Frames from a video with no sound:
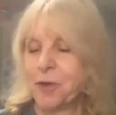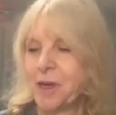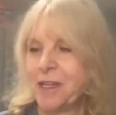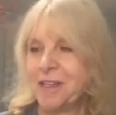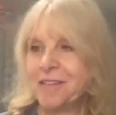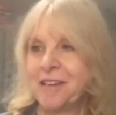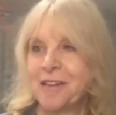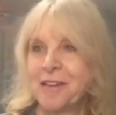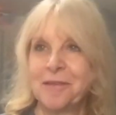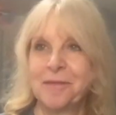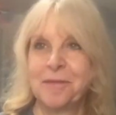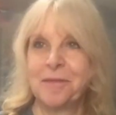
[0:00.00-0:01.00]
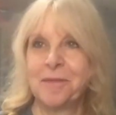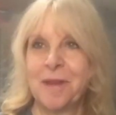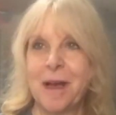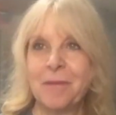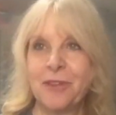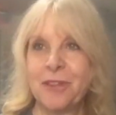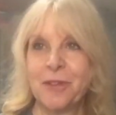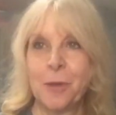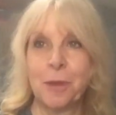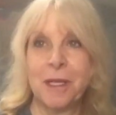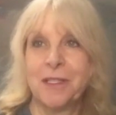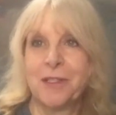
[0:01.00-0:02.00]
And I'm just so
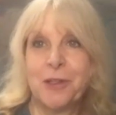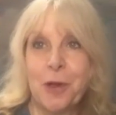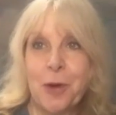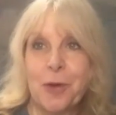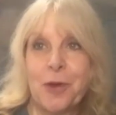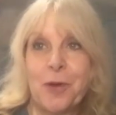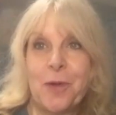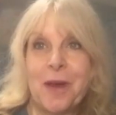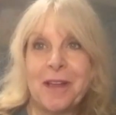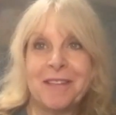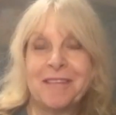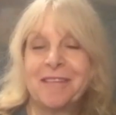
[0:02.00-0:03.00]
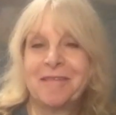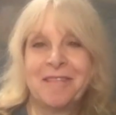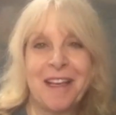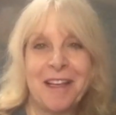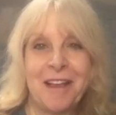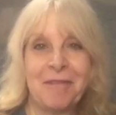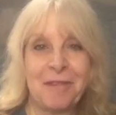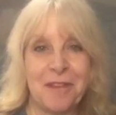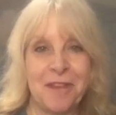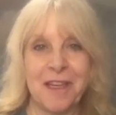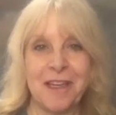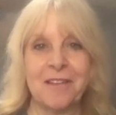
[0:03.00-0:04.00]
blessed to know you and
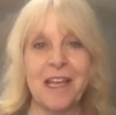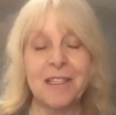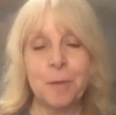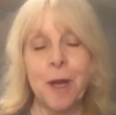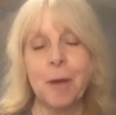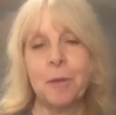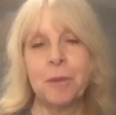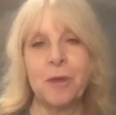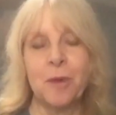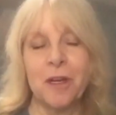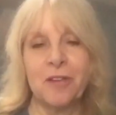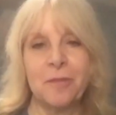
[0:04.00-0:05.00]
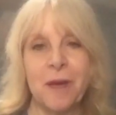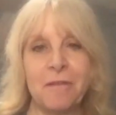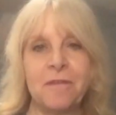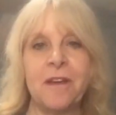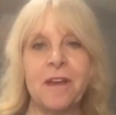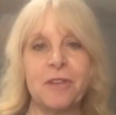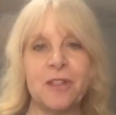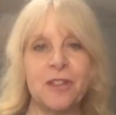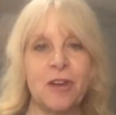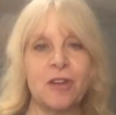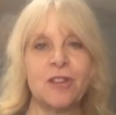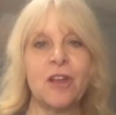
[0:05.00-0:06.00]
everything. And that's probably one of my favorite
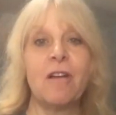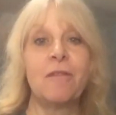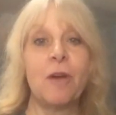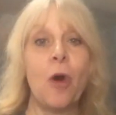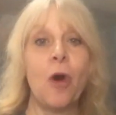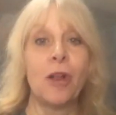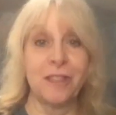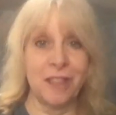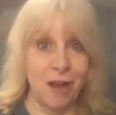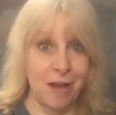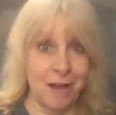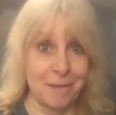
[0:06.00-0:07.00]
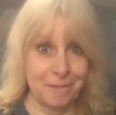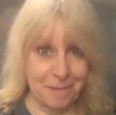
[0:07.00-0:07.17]
songs of all time.